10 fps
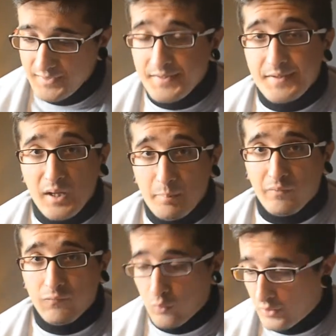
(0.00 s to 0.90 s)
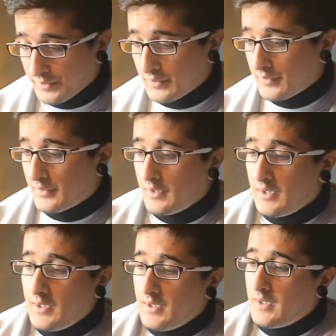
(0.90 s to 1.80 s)
this type of work.
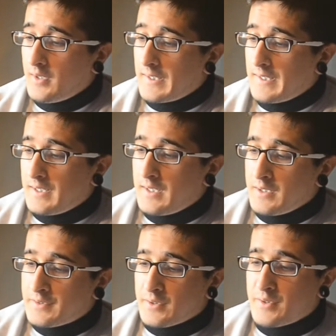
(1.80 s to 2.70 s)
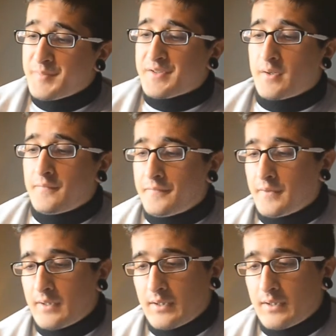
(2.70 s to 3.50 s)
In terms of